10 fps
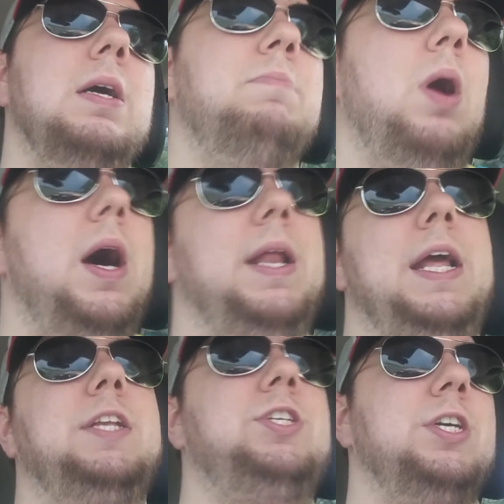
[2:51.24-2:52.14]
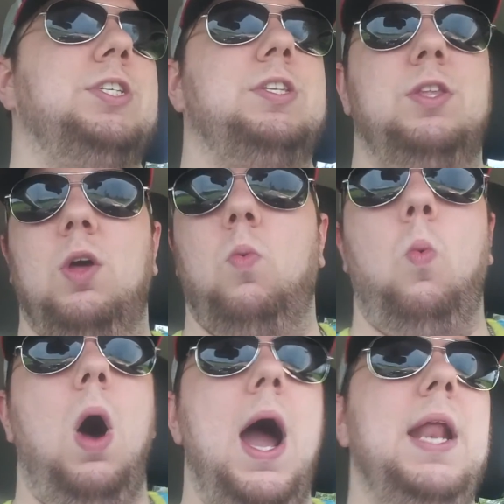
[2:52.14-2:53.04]
But it's just the
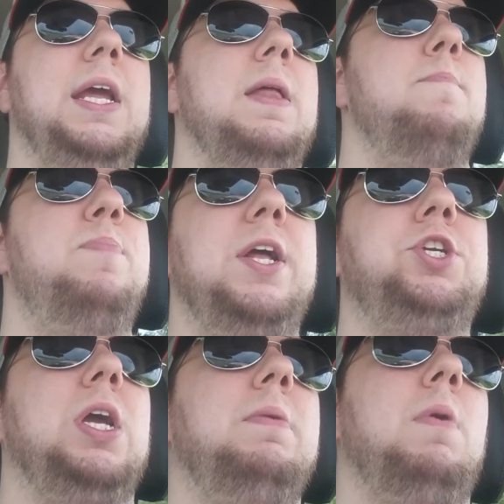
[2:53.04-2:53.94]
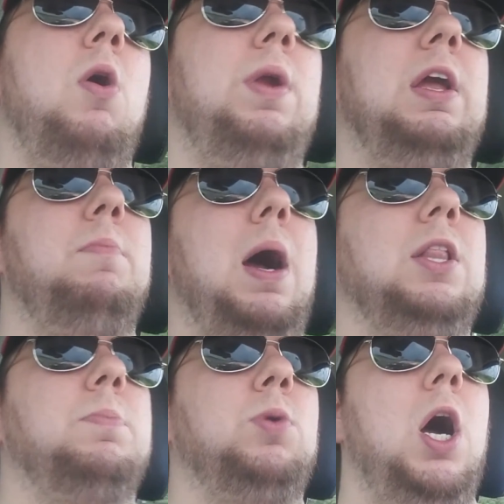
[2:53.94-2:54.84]
whining and bitching and moaning
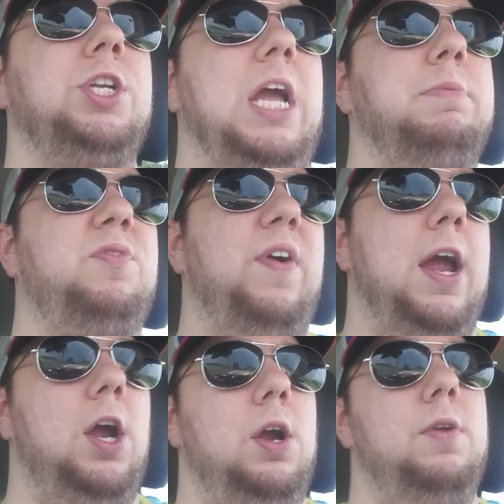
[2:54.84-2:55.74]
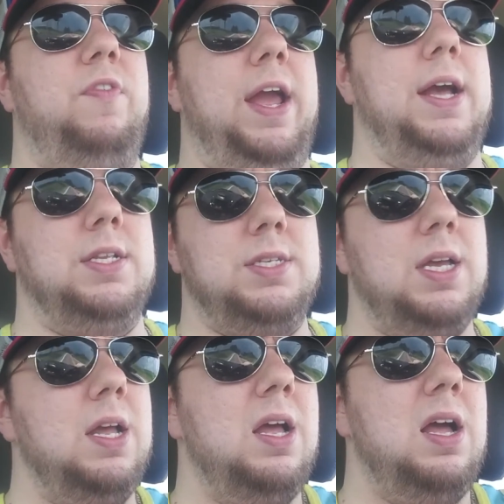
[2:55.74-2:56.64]
by LeBron James fans
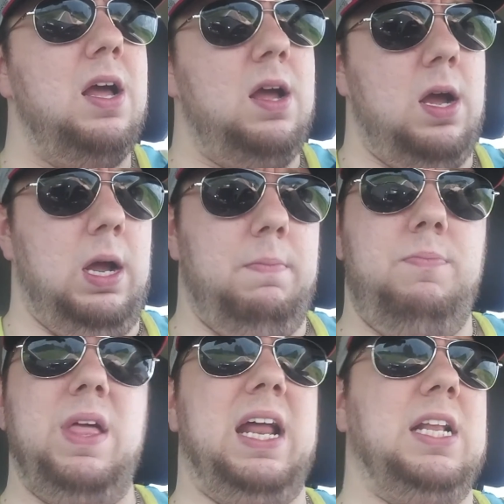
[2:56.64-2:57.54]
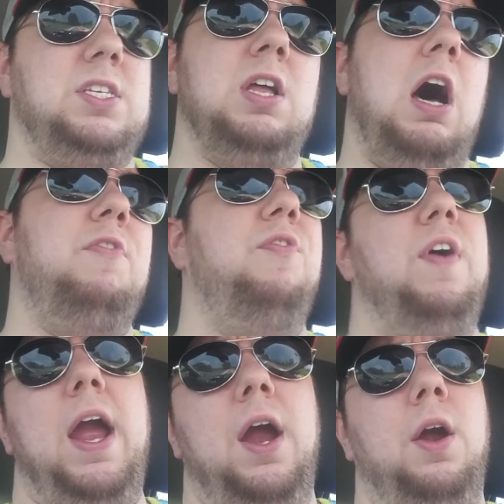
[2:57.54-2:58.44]
that it's not
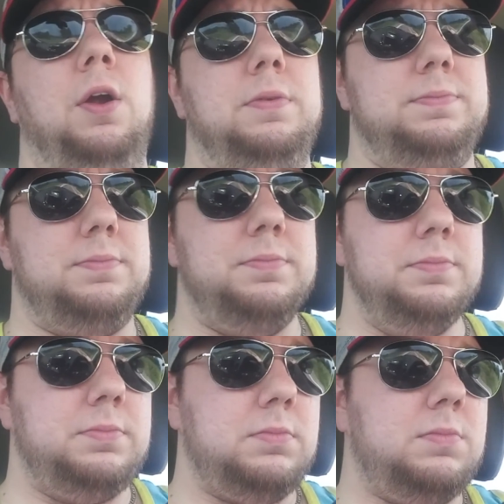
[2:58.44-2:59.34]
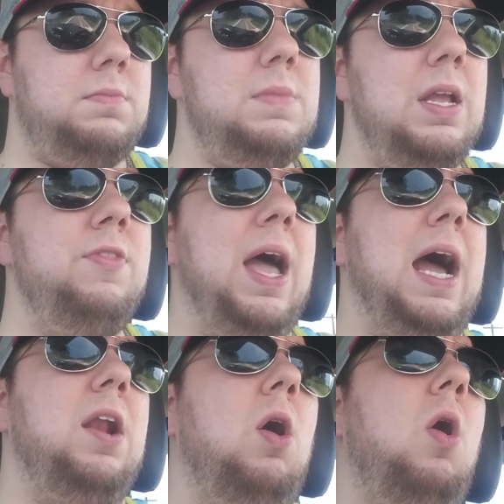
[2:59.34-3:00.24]
fair
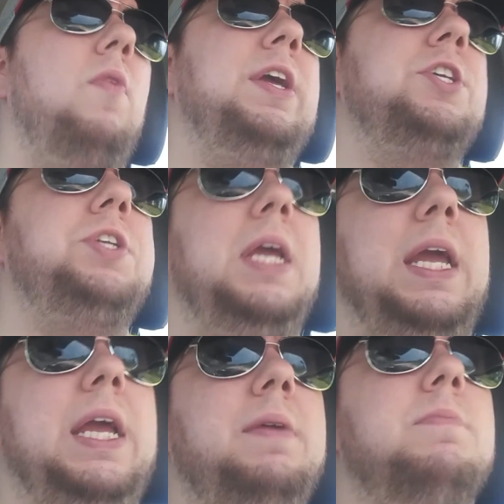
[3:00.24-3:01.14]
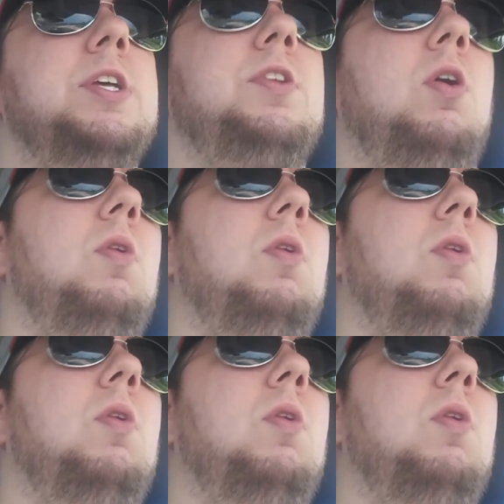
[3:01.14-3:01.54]
that all these teams, the